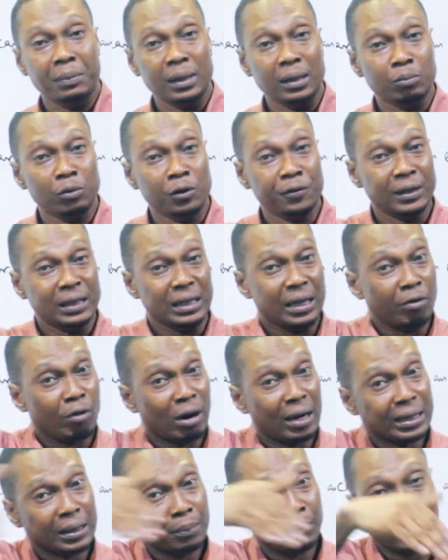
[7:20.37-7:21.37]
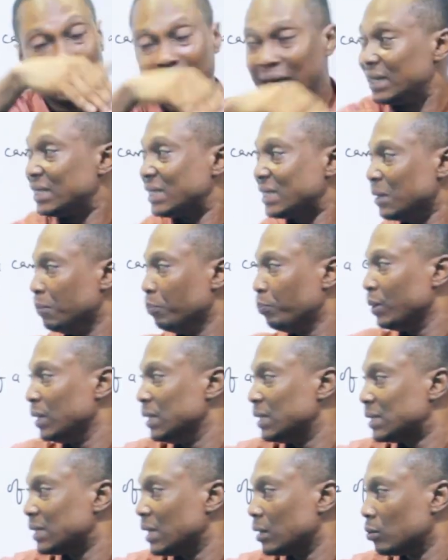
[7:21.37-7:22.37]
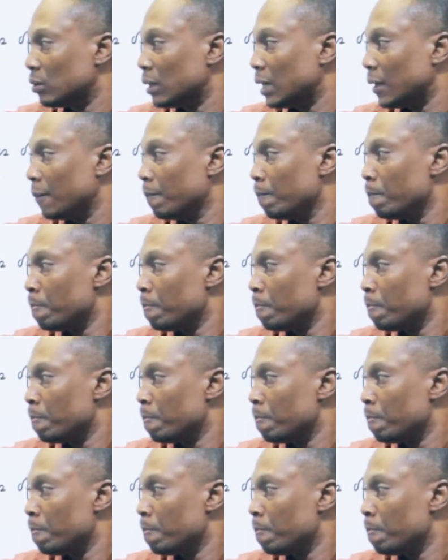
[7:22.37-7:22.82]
moving in a roundabout, that's simply circular,